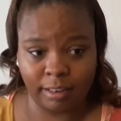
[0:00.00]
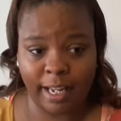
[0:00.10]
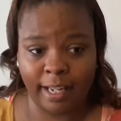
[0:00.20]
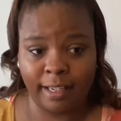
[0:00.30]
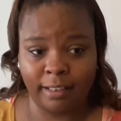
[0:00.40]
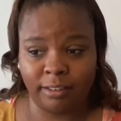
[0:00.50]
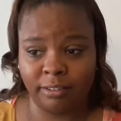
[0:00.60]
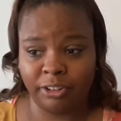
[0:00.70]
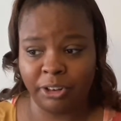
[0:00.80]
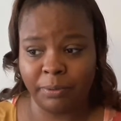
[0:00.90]
And
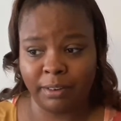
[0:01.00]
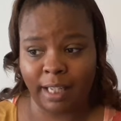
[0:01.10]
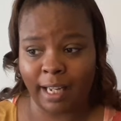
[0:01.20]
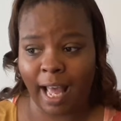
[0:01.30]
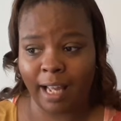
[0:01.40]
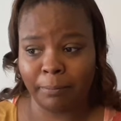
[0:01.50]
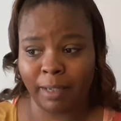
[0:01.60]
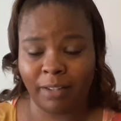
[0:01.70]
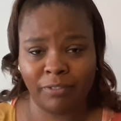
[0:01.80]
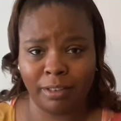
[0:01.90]
she was like, I'm
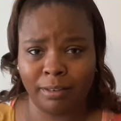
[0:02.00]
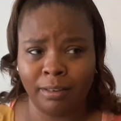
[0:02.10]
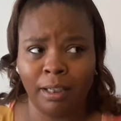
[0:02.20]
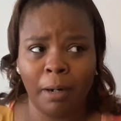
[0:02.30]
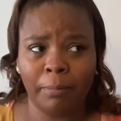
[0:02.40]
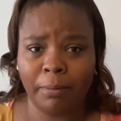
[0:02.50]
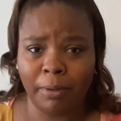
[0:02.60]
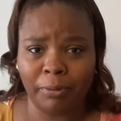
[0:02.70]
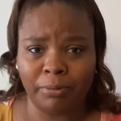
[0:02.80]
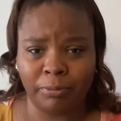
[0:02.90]
not gonna promote.